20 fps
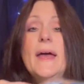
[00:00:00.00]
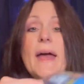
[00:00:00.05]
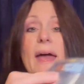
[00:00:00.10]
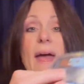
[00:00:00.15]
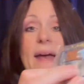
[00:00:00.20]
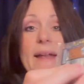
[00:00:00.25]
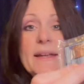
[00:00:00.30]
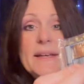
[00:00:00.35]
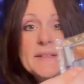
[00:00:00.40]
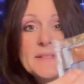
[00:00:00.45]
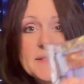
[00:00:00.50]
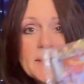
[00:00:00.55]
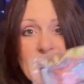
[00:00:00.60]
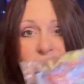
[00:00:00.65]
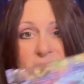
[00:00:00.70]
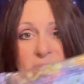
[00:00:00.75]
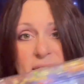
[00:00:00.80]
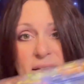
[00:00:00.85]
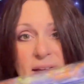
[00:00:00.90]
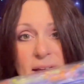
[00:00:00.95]
And
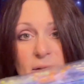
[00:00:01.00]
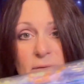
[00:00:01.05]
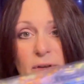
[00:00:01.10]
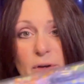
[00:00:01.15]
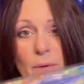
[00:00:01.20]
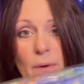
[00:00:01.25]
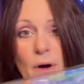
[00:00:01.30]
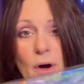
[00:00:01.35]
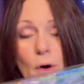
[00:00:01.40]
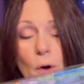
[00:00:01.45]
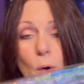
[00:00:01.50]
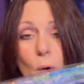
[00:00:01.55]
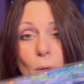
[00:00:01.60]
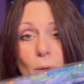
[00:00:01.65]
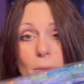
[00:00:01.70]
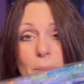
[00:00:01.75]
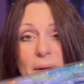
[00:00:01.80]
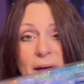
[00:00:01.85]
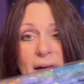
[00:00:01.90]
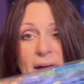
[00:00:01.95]
inside, they give you a
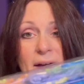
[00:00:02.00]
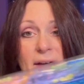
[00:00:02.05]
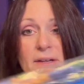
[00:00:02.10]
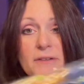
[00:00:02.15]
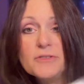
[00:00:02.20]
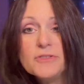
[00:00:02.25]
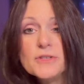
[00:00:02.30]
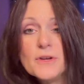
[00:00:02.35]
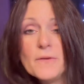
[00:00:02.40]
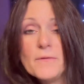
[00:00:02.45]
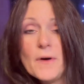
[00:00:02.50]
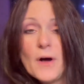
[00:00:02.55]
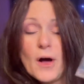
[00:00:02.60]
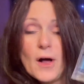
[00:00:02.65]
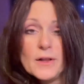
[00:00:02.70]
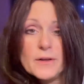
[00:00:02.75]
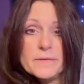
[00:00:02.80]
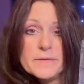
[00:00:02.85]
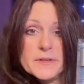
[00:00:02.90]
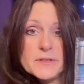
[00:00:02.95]
whole package of
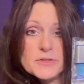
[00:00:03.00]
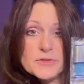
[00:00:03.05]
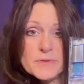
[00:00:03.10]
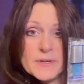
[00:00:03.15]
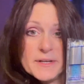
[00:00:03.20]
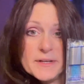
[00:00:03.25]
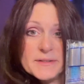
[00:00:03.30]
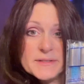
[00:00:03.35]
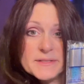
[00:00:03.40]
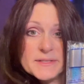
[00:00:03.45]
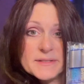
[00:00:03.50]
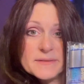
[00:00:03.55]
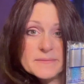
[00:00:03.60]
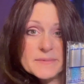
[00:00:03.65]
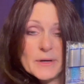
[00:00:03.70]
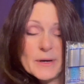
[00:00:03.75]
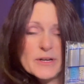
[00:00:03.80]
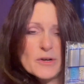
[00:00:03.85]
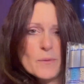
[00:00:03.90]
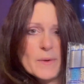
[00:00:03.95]
all of the drills.
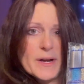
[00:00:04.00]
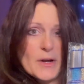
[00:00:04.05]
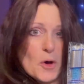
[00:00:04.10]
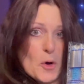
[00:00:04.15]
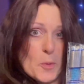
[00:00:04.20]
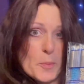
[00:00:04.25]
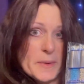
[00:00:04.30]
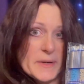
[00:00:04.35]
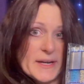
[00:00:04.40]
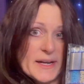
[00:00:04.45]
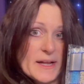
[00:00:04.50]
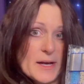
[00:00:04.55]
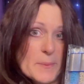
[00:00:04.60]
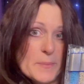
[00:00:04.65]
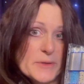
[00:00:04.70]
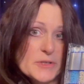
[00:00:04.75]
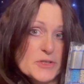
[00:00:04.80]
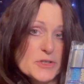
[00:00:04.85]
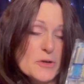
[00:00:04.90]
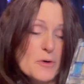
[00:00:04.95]
Now, I don't want to open it up
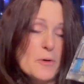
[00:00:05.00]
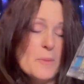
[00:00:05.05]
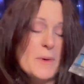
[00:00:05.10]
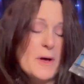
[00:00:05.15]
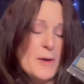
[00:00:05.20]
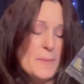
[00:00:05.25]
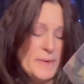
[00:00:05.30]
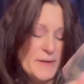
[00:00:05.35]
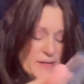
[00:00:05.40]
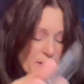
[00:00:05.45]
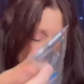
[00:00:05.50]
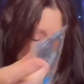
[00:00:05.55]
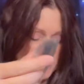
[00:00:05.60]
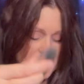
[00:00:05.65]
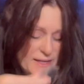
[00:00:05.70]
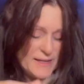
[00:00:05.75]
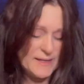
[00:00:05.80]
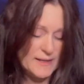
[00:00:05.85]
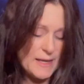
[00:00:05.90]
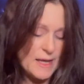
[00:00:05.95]
and show them all because
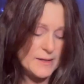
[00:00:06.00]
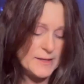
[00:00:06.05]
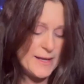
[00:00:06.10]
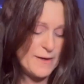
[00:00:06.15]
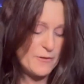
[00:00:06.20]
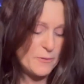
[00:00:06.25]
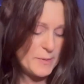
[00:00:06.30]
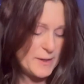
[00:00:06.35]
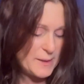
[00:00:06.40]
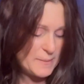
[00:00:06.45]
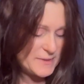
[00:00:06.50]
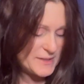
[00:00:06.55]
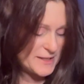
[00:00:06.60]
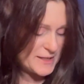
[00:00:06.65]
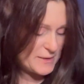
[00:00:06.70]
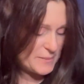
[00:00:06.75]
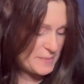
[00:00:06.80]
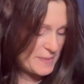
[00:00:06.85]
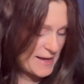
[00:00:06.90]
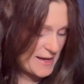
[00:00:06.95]
then I'll never be able to get
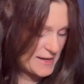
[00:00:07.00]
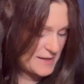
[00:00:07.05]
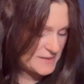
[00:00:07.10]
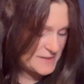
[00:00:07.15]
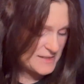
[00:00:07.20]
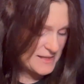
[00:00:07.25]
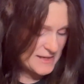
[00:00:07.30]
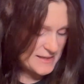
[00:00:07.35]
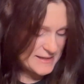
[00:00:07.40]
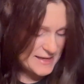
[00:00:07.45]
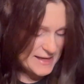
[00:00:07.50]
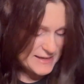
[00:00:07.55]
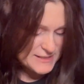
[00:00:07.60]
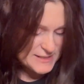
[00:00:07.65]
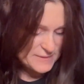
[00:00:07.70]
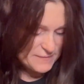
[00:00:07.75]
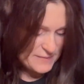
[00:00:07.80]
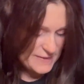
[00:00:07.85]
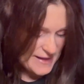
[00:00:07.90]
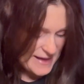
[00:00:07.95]
them back into that
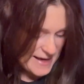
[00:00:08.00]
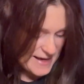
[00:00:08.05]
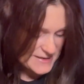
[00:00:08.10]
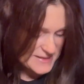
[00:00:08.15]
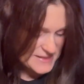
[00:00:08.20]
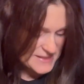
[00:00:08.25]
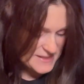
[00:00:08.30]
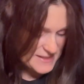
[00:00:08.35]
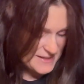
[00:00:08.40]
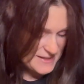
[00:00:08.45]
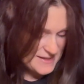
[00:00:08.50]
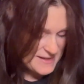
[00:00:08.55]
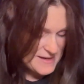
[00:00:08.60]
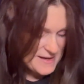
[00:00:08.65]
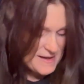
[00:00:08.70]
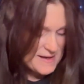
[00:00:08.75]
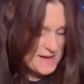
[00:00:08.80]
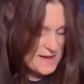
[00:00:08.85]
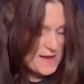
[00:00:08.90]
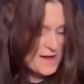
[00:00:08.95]
nice flat
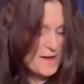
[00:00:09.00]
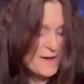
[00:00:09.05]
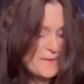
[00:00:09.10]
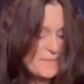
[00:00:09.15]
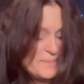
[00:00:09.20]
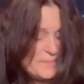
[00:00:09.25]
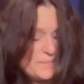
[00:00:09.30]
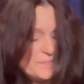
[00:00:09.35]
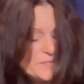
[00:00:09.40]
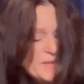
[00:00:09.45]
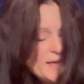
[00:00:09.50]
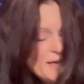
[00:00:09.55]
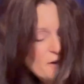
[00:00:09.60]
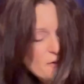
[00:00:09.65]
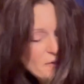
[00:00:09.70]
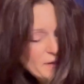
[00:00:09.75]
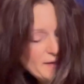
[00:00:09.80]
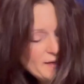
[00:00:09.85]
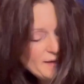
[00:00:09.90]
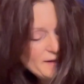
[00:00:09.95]

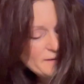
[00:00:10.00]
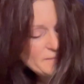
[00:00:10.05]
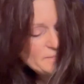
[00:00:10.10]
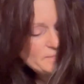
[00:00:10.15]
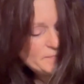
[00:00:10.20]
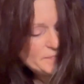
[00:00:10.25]
area.